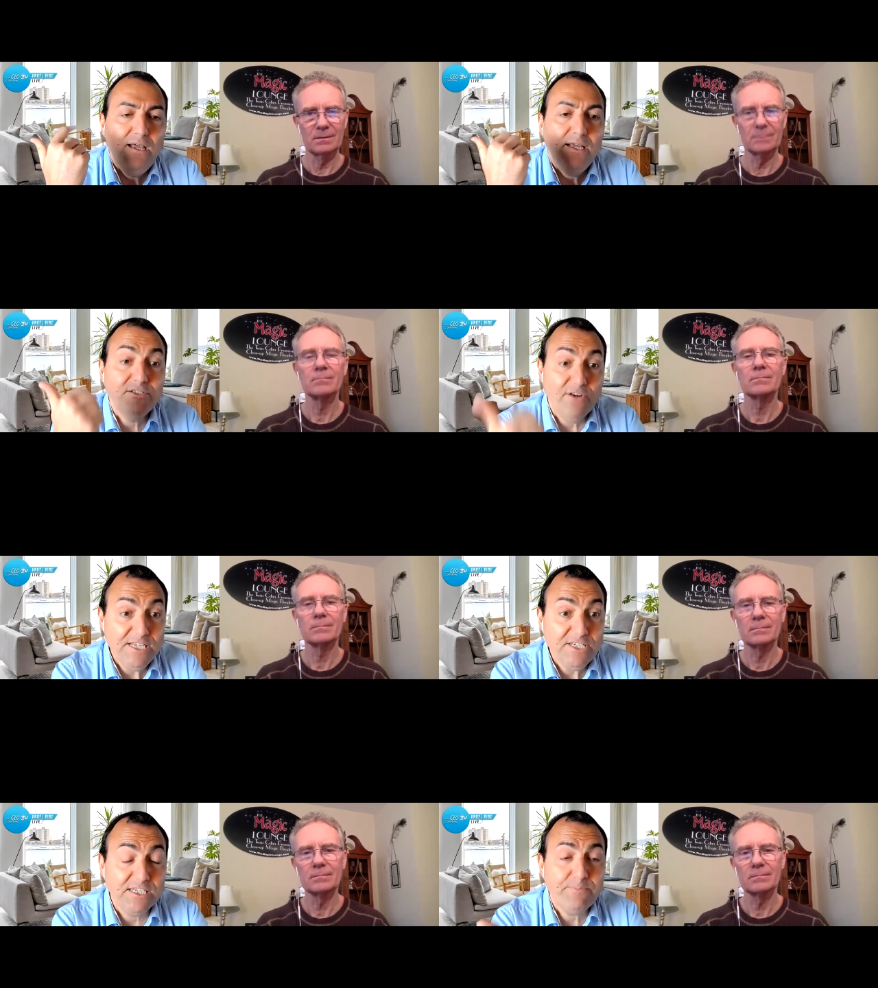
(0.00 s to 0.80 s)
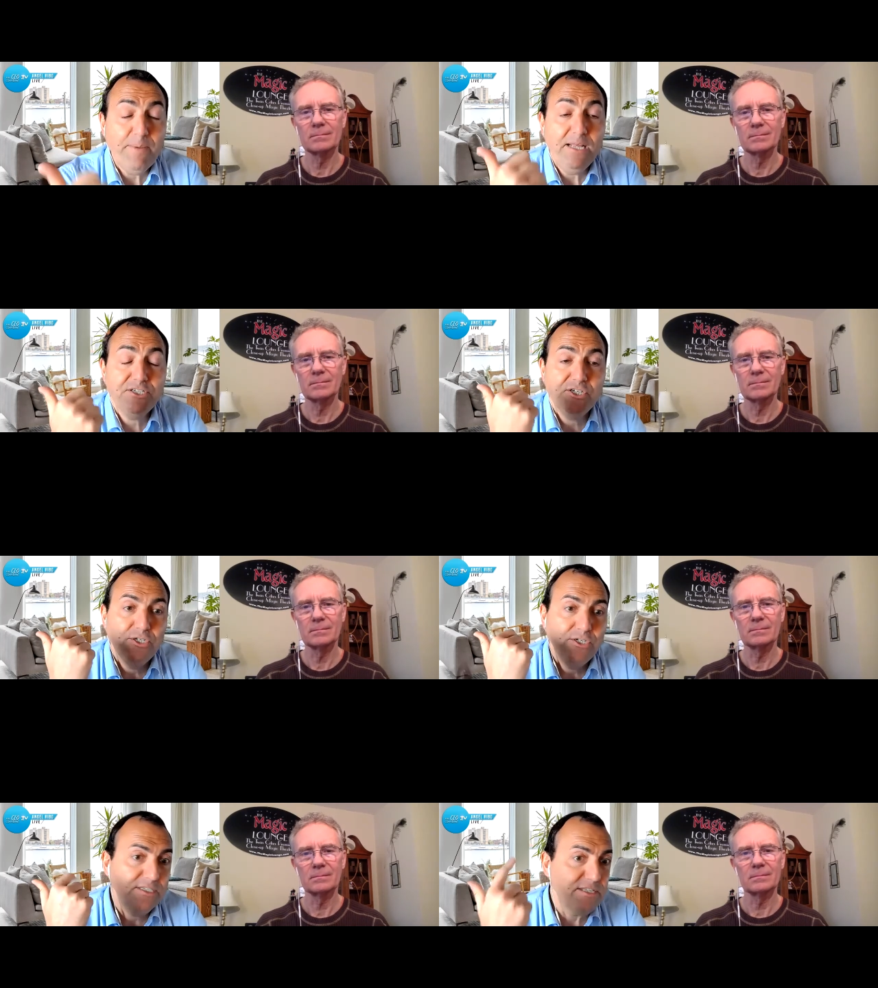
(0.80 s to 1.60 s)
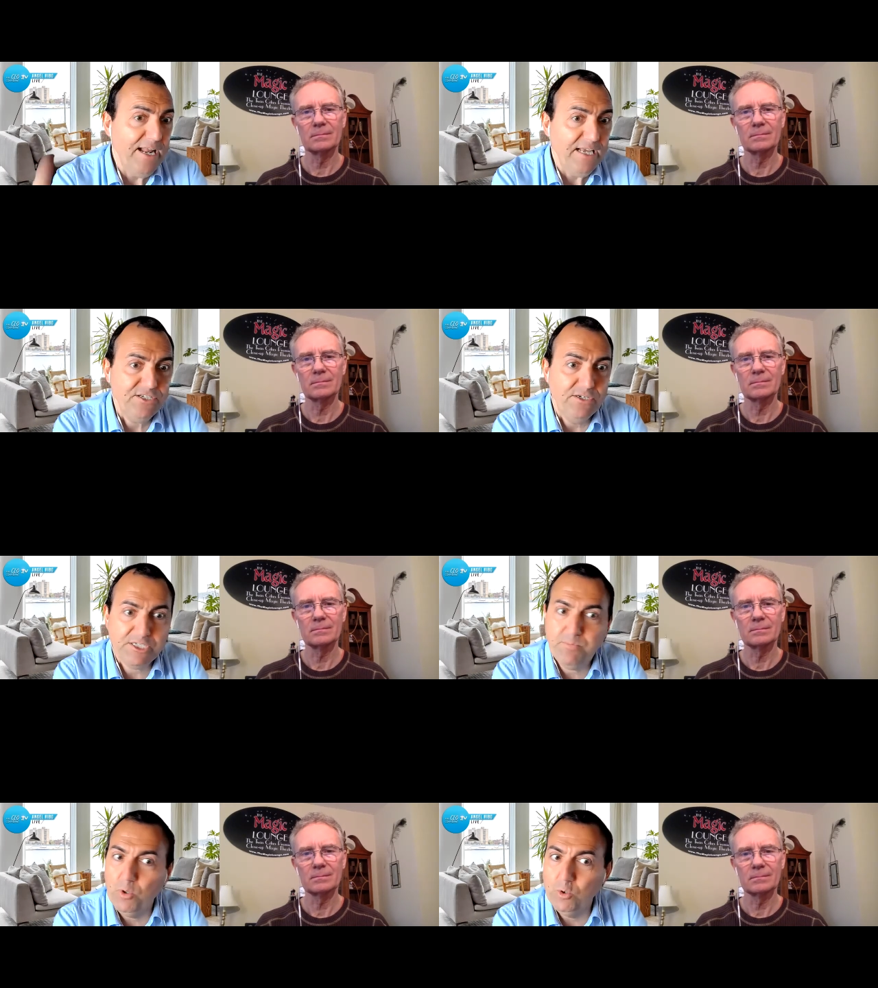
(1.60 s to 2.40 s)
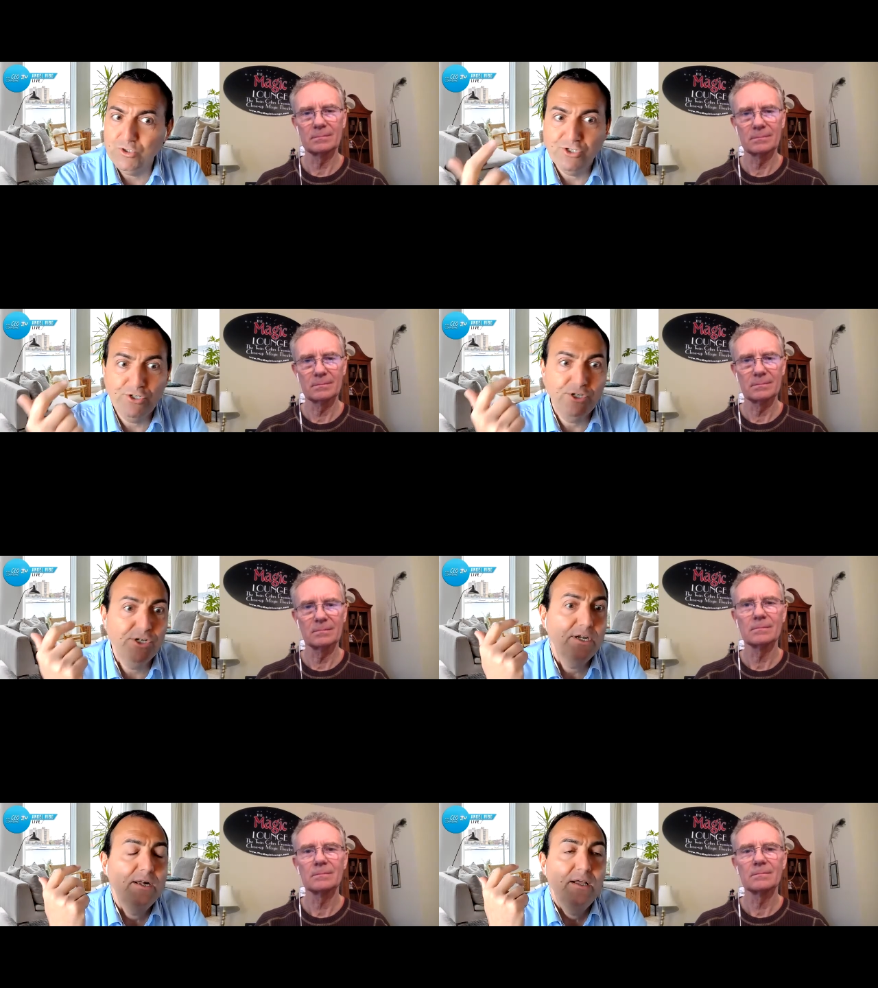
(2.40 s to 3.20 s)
Speaker 1: international expansion, international exposure.